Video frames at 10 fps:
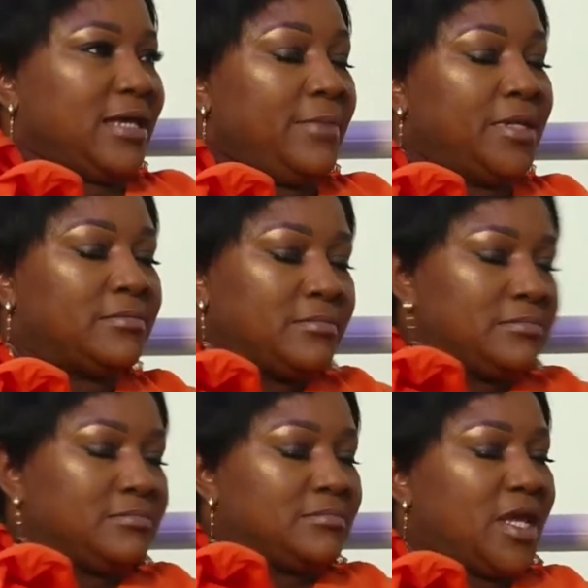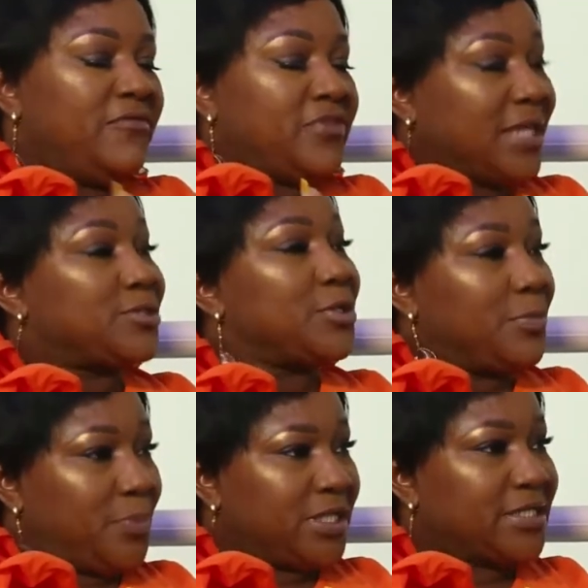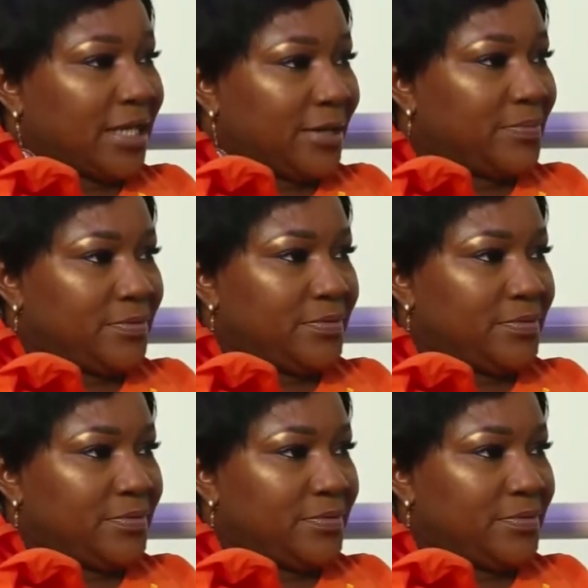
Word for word: I mean, emphasize on your body type,